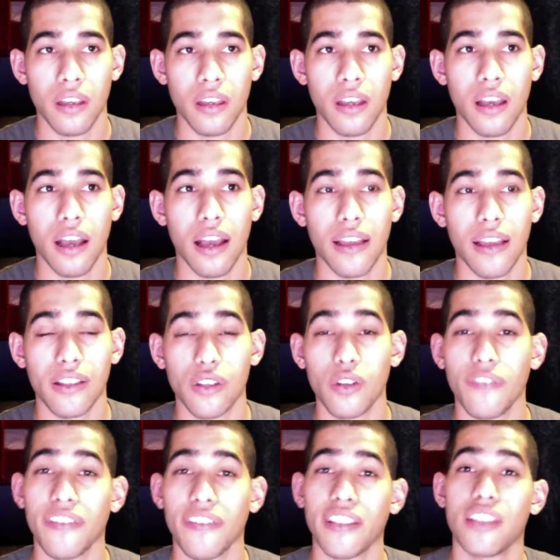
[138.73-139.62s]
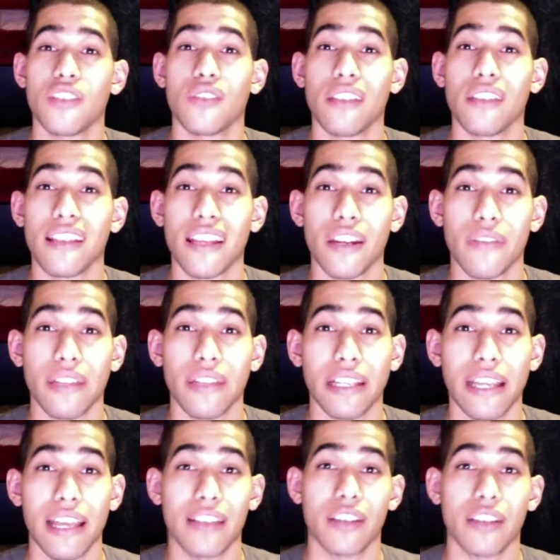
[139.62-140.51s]
In the New 52, they didn't
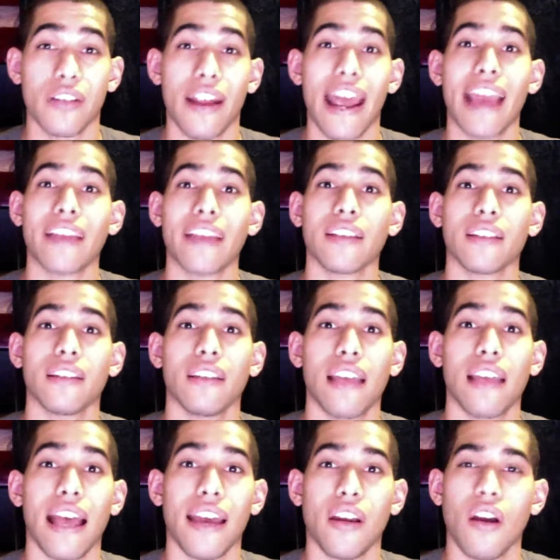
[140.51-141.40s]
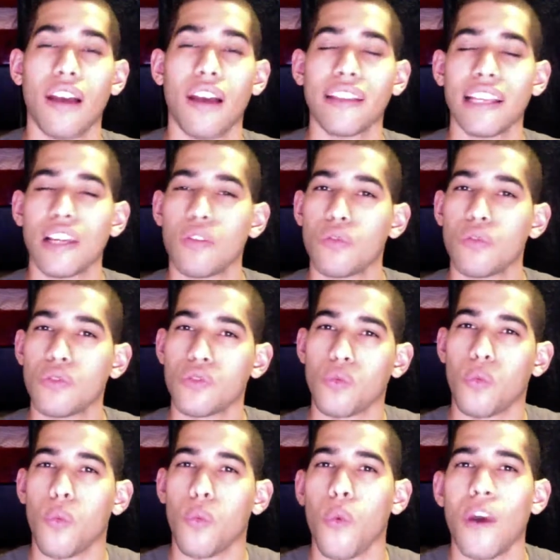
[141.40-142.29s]
really interact at all. I think it was
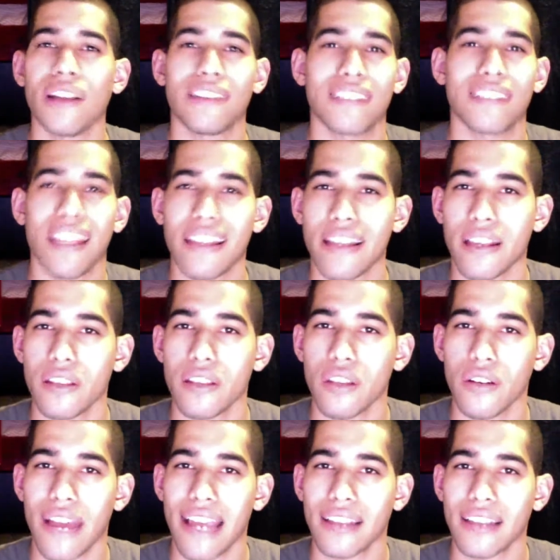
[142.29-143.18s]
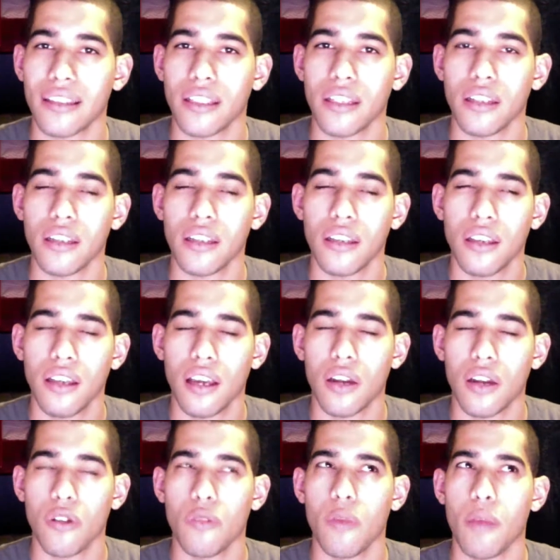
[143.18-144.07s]
once that they interacted. I
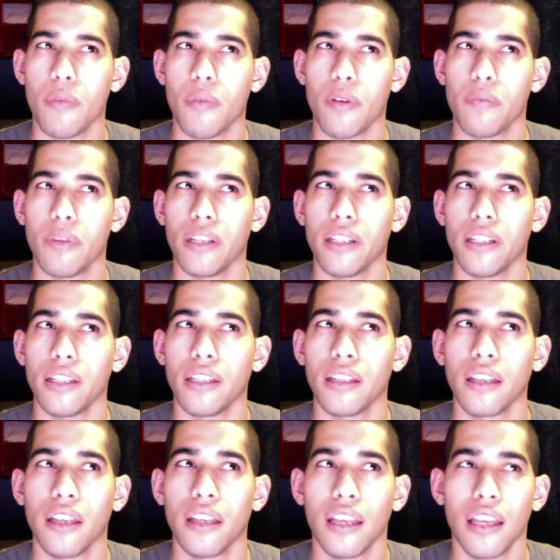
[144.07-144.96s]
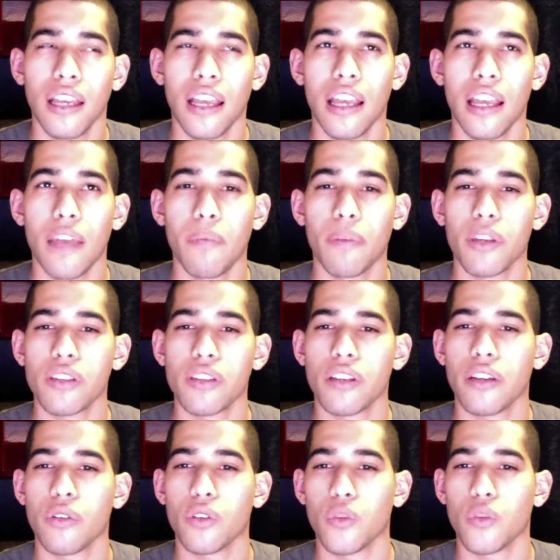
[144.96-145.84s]
don't remember, but I'm pretty sure
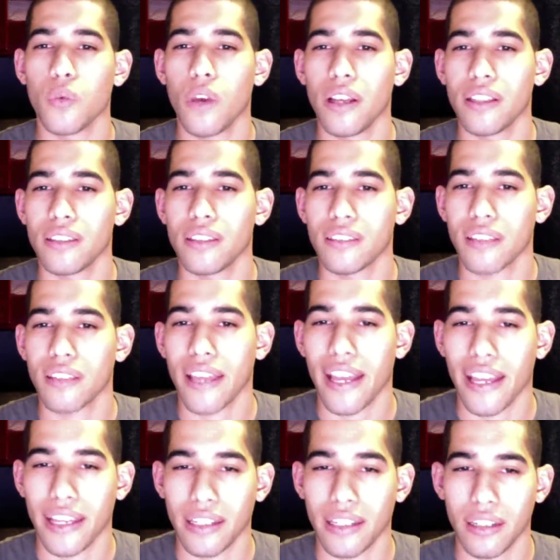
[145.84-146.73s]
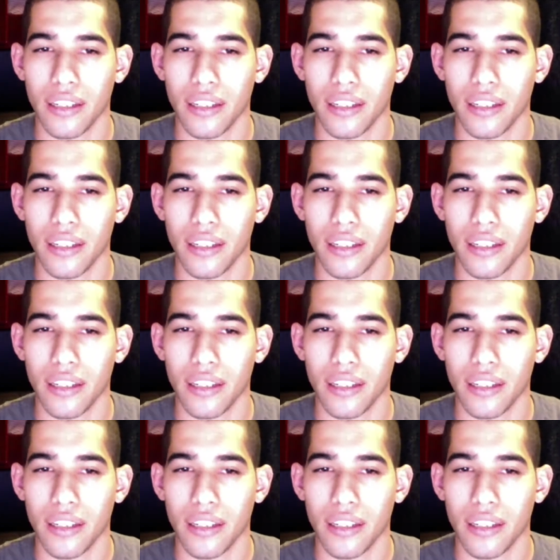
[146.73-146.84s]
it was once. And